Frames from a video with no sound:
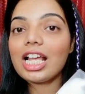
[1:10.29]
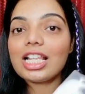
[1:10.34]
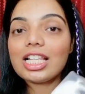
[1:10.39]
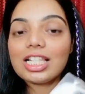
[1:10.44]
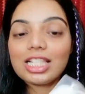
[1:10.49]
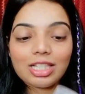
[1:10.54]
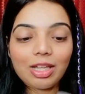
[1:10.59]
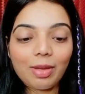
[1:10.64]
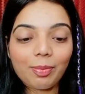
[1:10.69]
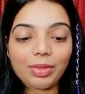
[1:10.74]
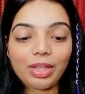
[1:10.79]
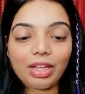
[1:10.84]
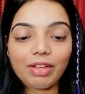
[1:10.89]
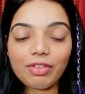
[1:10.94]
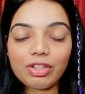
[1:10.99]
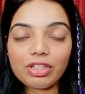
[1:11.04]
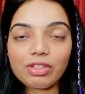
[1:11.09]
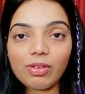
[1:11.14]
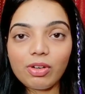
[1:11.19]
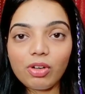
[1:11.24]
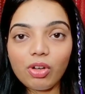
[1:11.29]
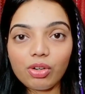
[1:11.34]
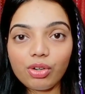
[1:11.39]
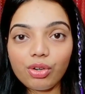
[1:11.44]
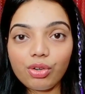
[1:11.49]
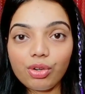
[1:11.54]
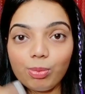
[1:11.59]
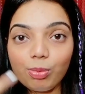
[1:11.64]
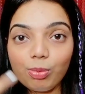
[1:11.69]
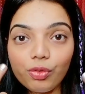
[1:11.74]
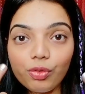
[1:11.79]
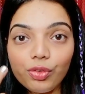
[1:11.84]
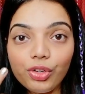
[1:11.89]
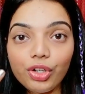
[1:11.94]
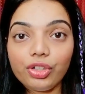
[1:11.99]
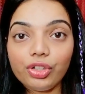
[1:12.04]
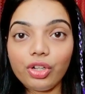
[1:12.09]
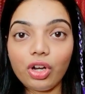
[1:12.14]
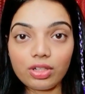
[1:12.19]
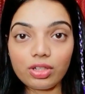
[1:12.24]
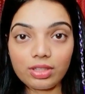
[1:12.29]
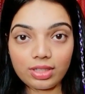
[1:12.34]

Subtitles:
something which will gonna remove your dark